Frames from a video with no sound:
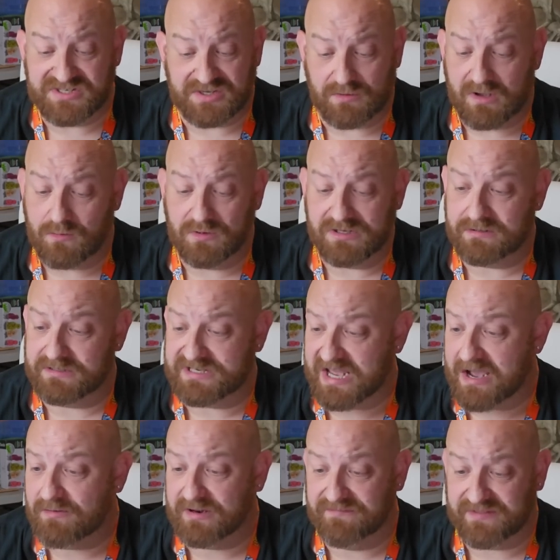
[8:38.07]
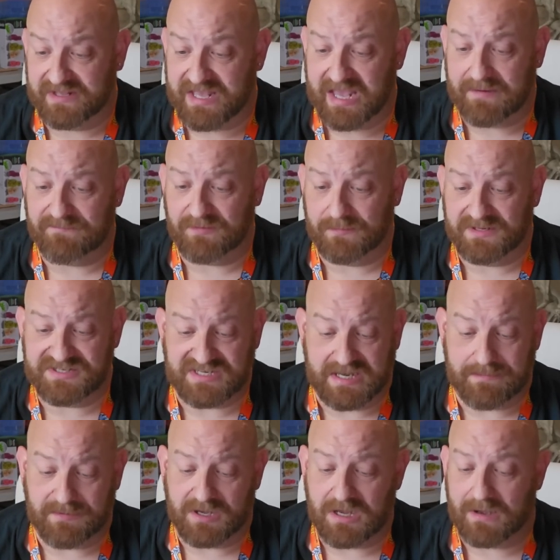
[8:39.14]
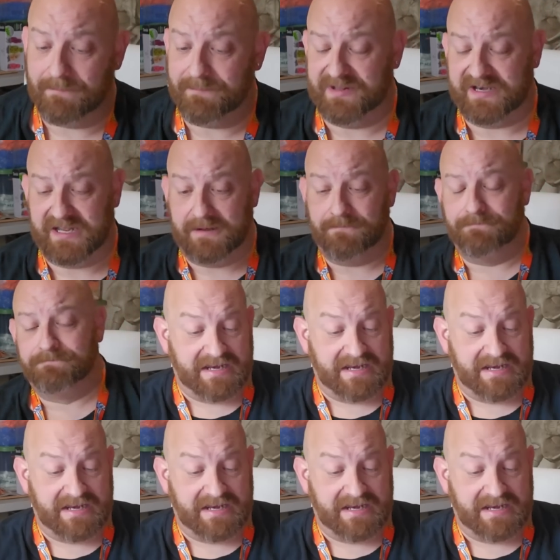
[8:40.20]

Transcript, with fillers: So I wouldn't doubt if they came from the same company.